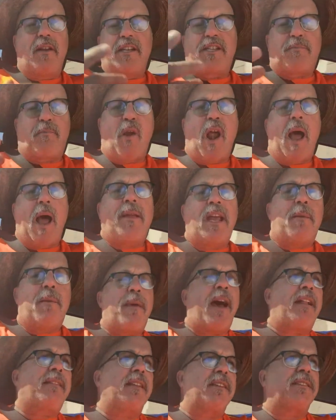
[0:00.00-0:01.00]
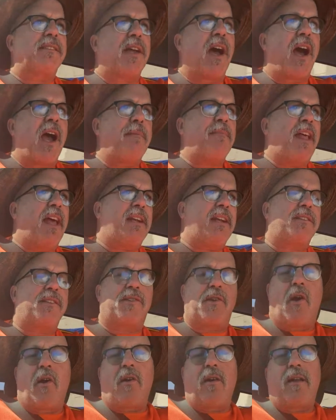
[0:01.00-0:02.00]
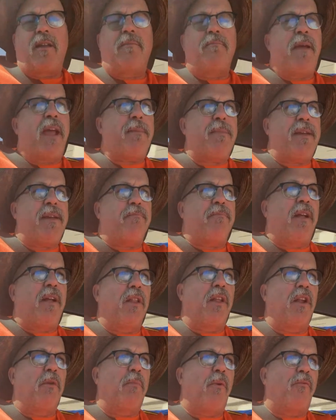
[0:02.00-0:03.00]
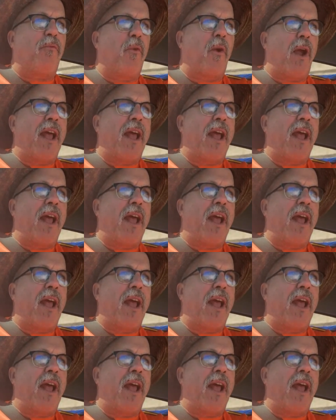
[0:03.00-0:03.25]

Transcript: and it's probably about this time that it started, maybe a little before.